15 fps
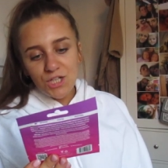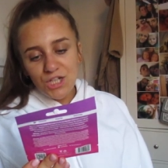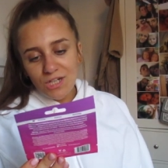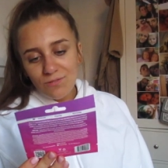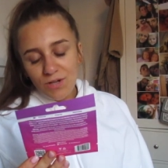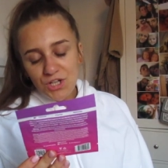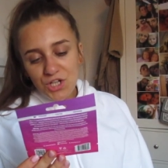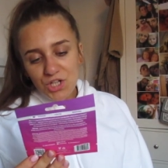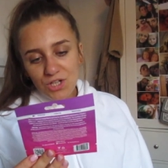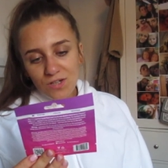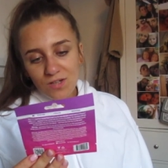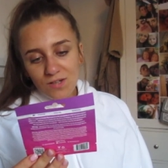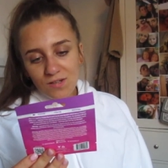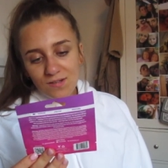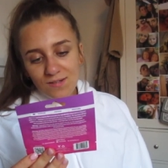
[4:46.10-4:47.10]

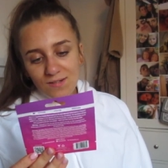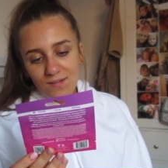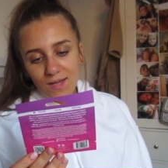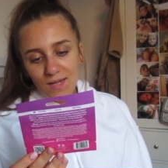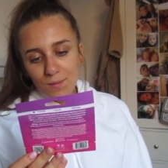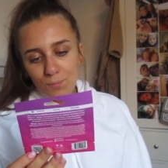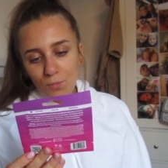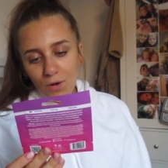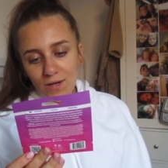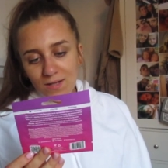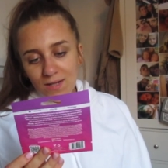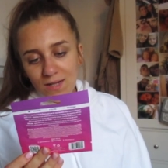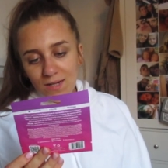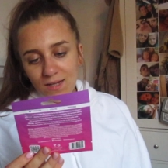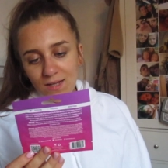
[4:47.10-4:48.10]
Generation Skin
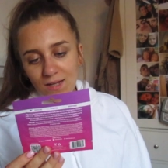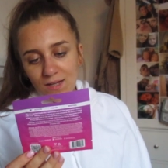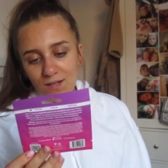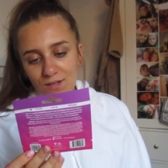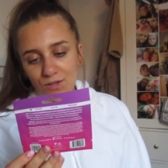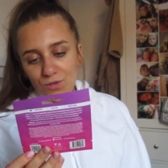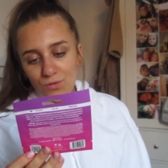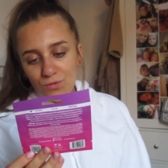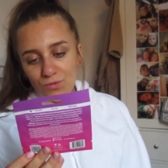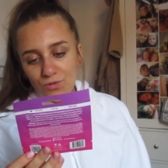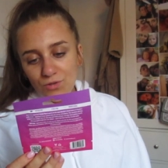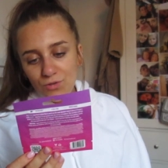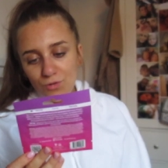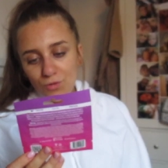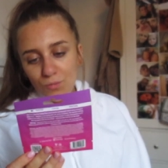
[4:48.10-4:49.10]
Brightening
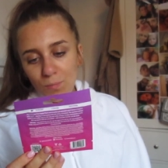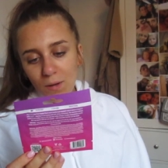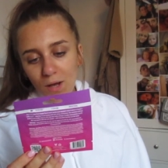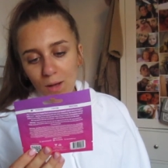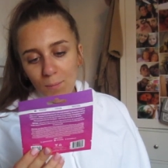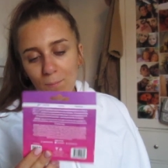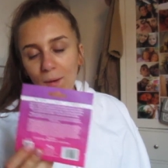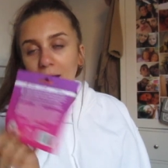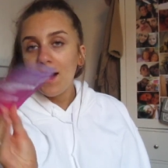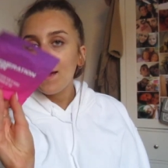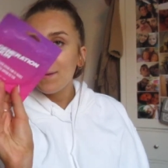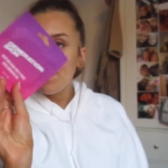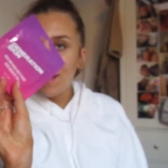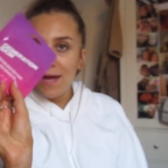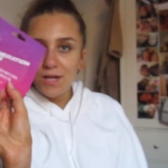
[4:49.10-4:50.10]
Kakadu Plum
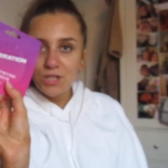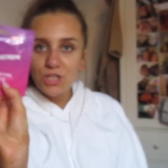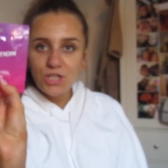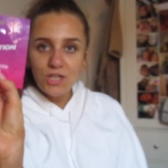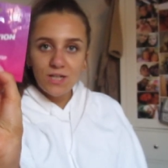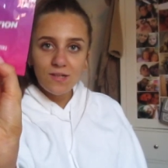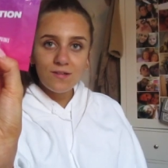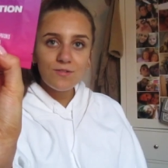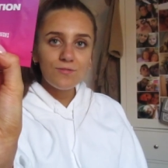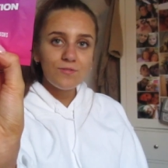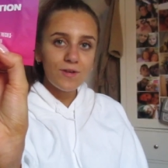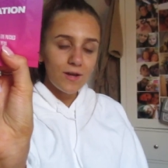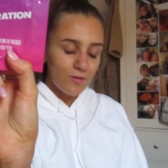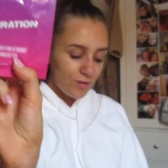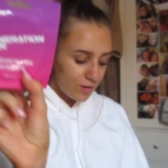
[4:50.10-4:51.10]
Eye Patches.
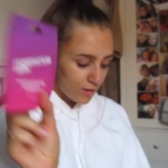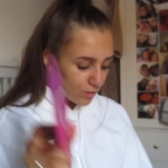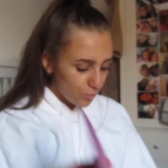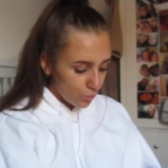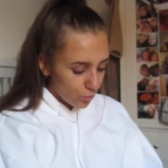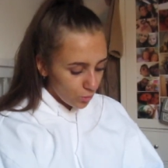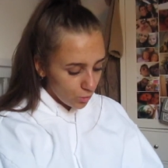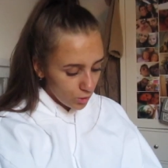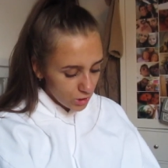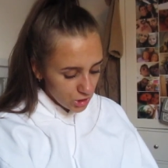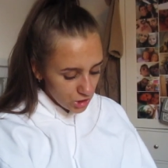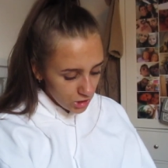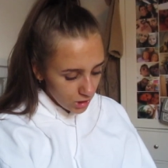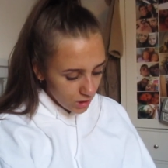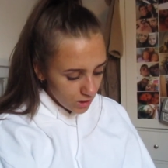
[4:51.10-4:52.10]
Very
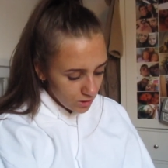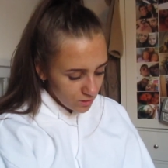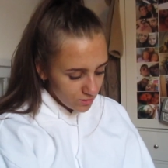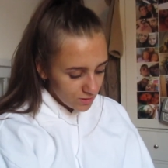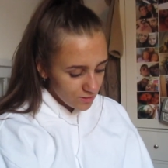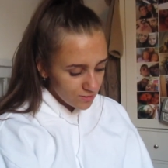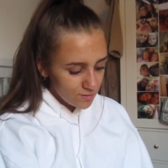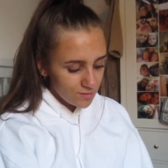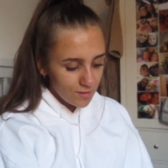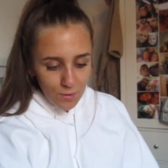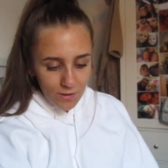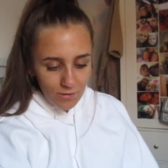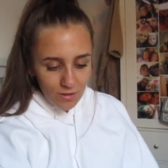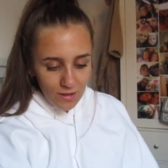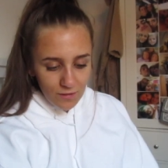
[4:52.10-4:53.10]
gorgeous.
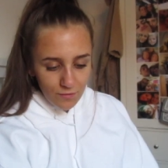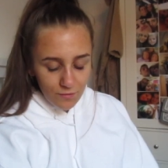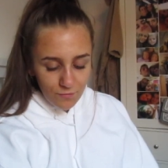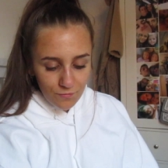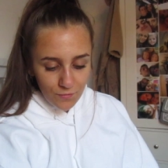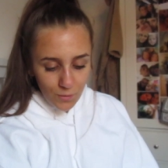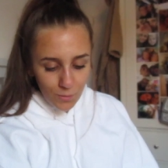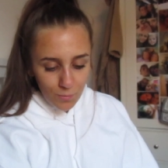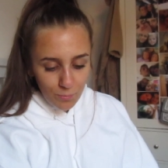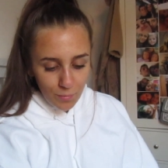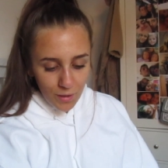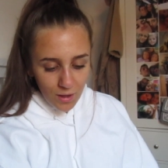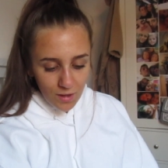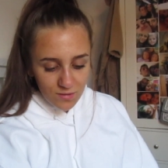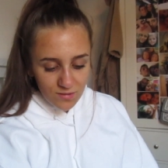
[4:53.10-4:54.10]
Pure Leather Foam
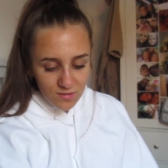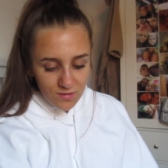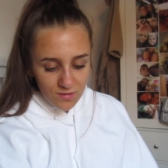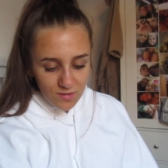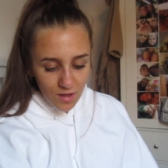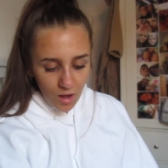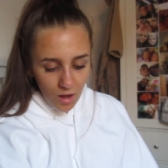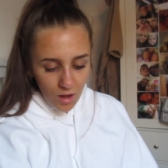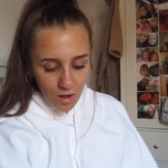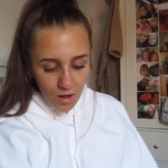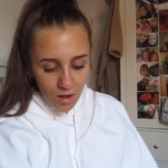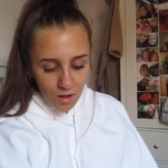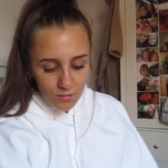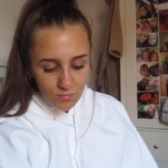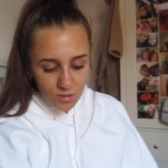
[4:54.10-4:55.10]
Burst
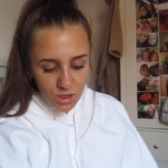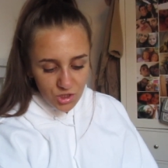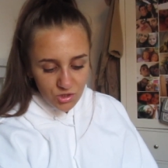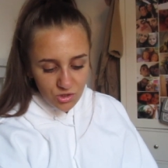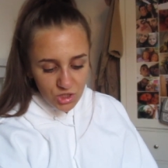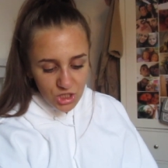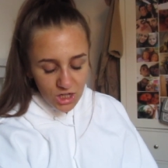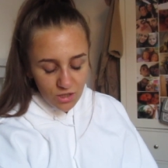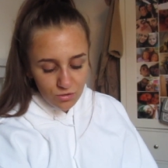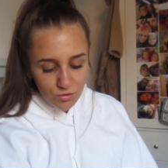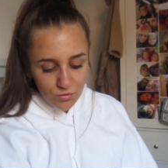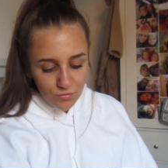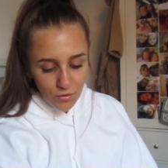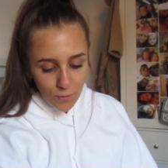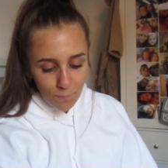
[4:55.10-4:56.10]
uh, Luxury Gel
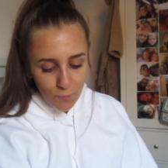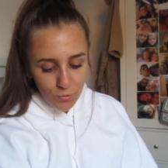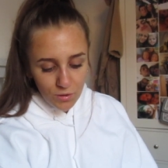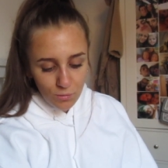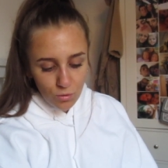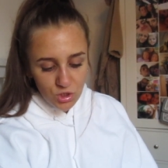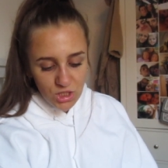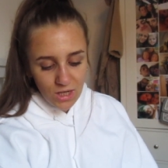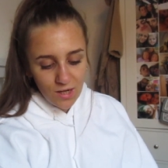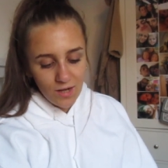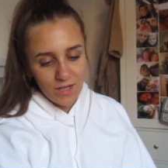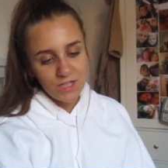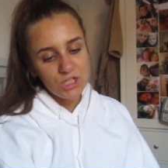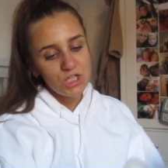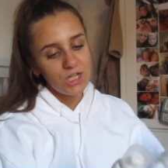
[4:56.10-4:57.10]
to Foam Body Wash in
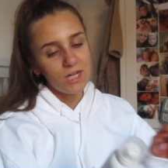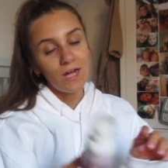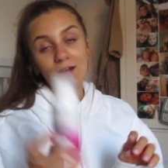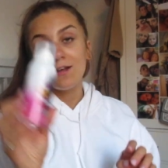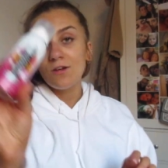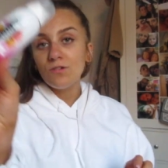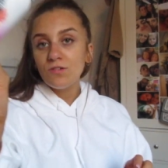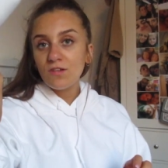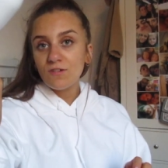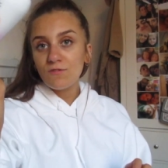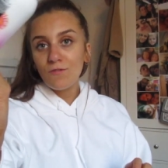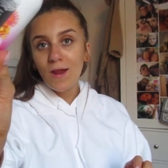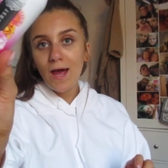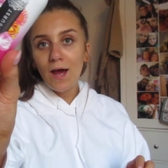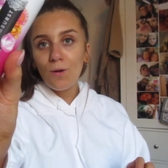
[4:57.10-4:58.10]
Lychee and Lotus
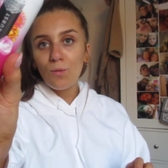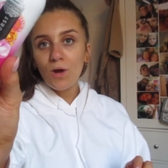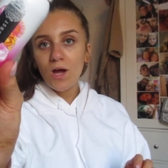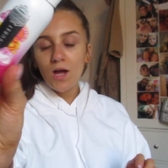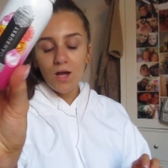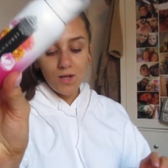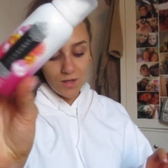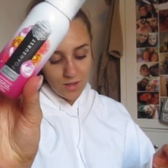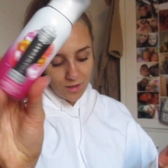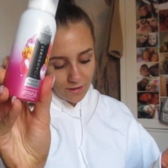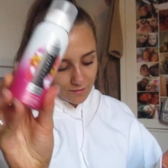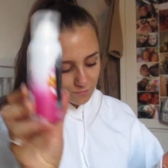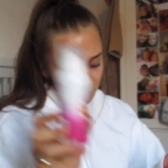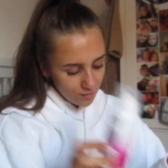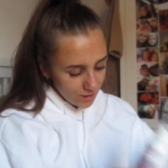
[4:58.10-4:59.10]
Flower.
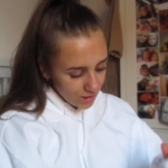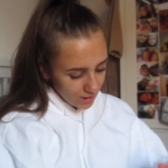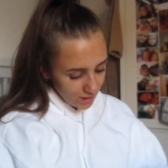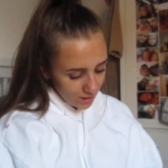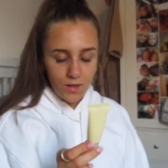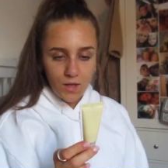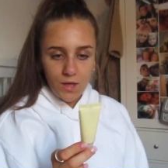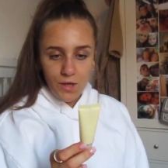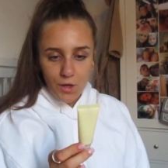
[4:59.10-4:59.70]
Lovely.